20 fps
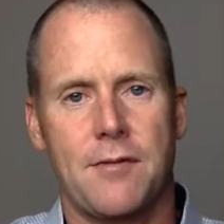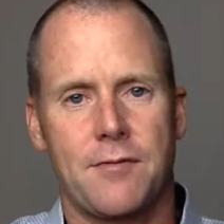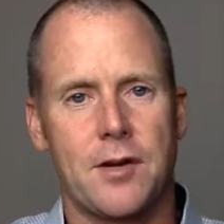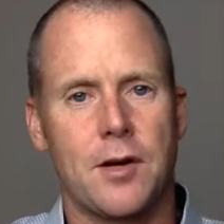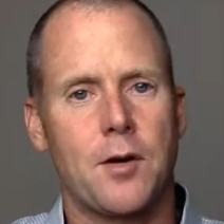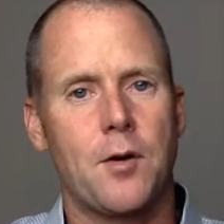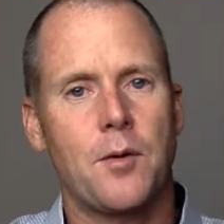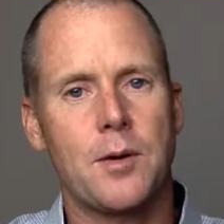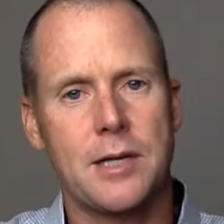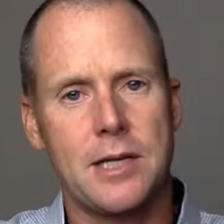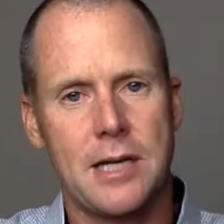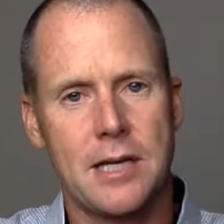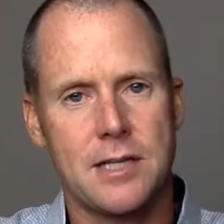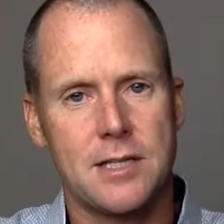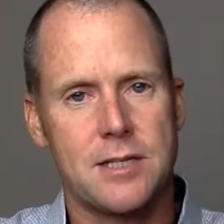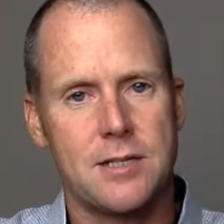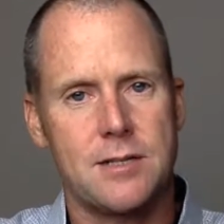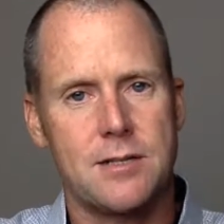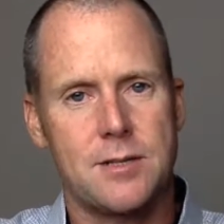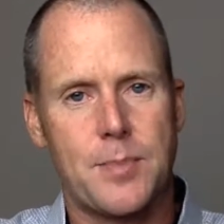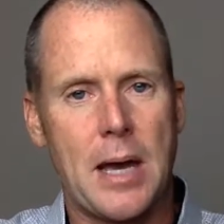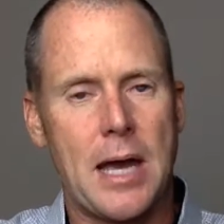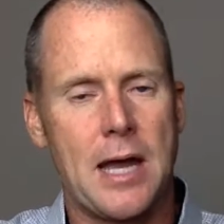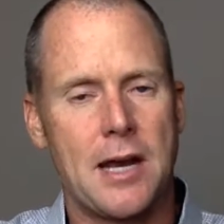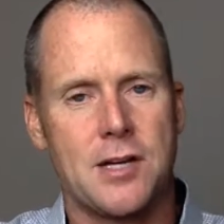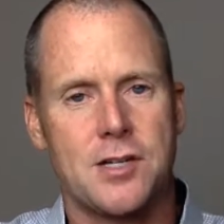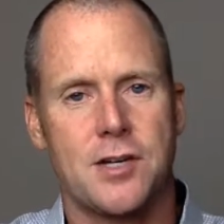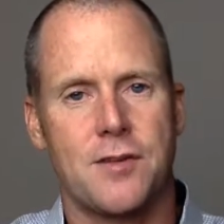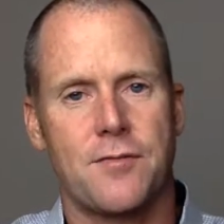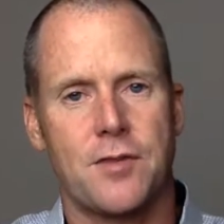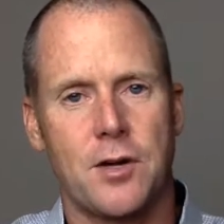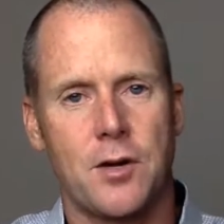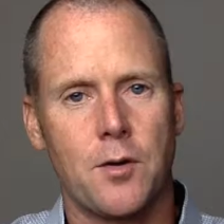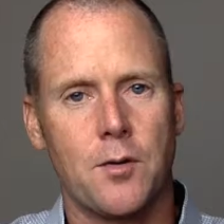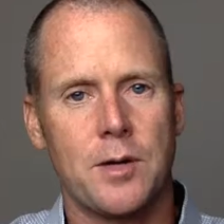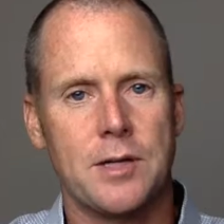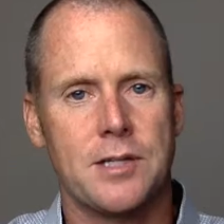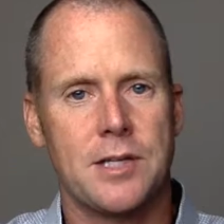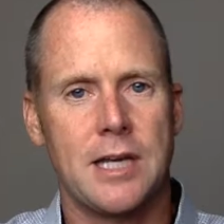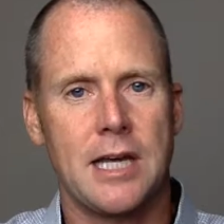If they're going to get Spanish, if they're
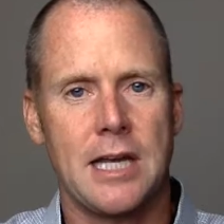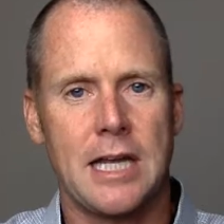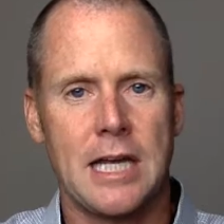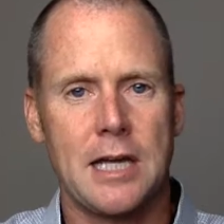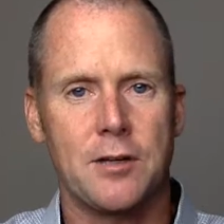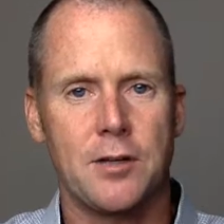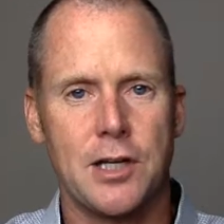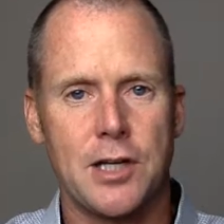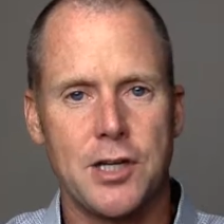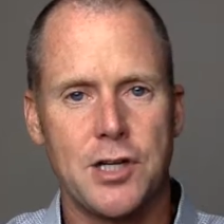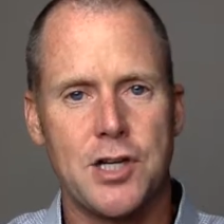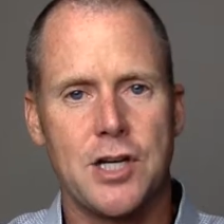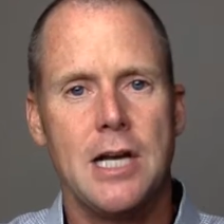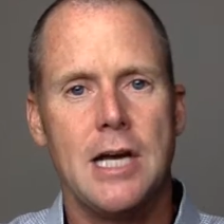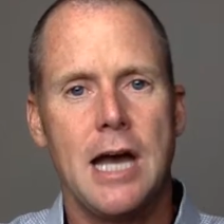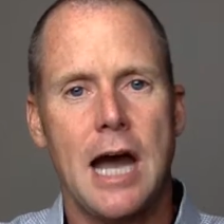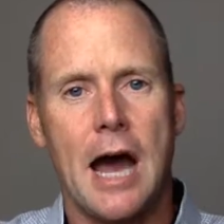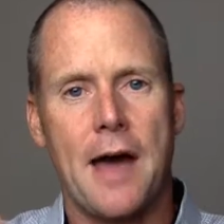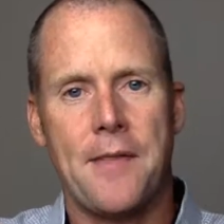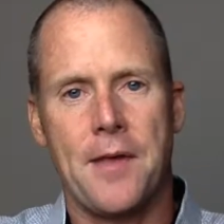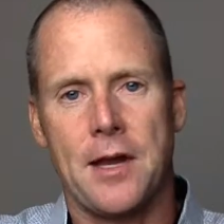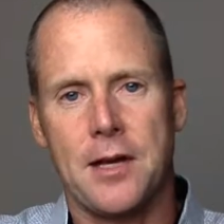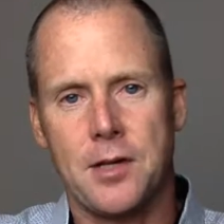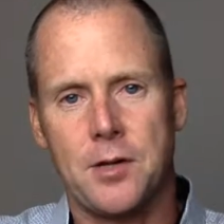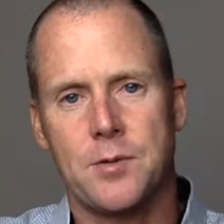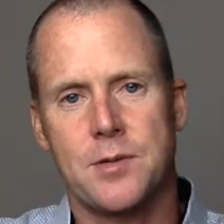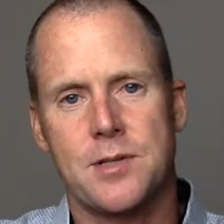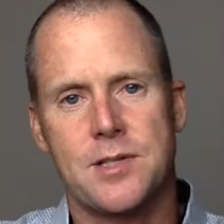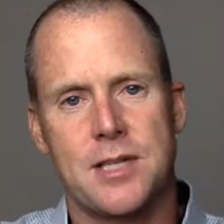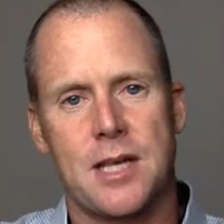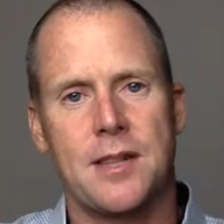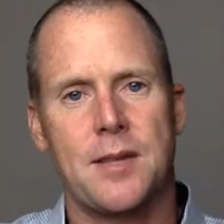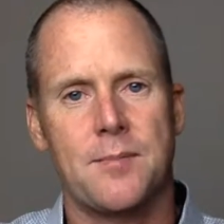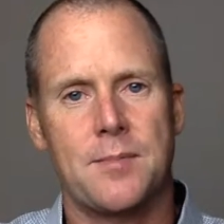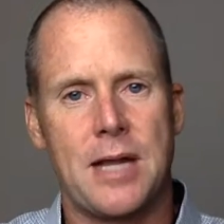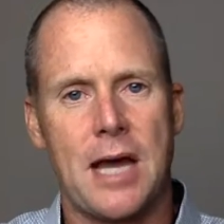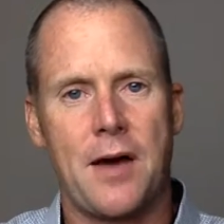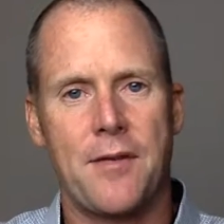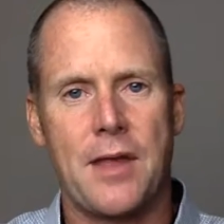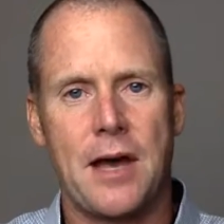going to get English, and then you would send
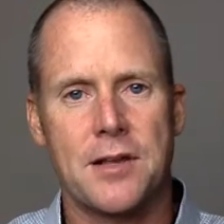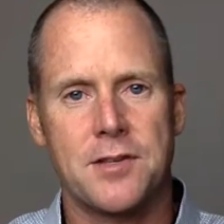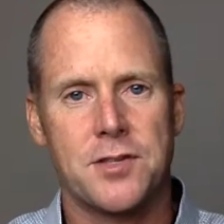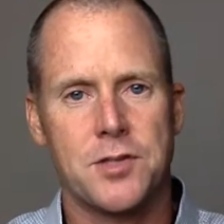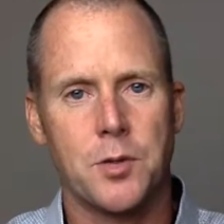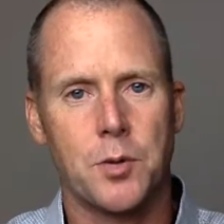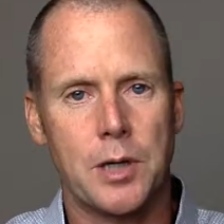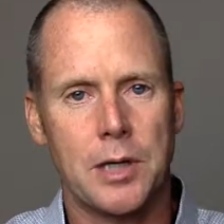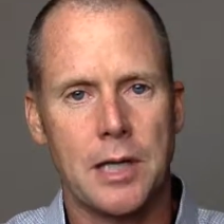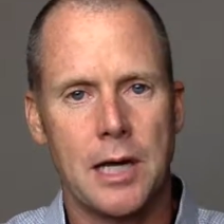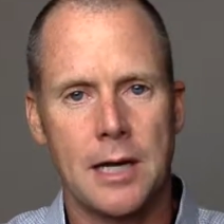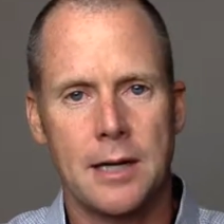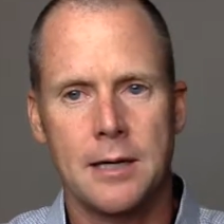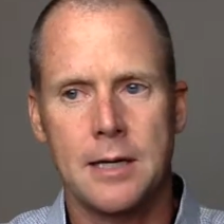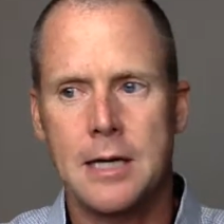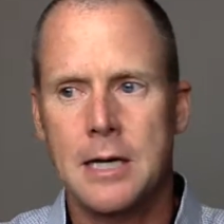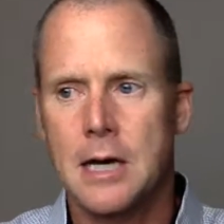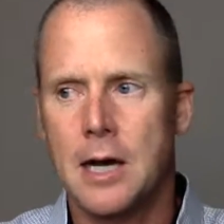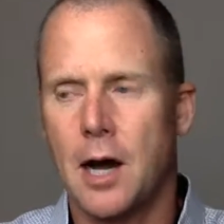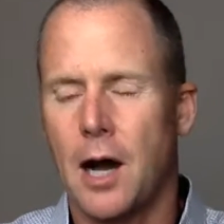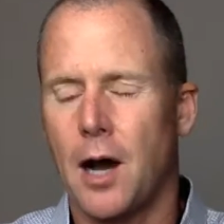them down that storyline.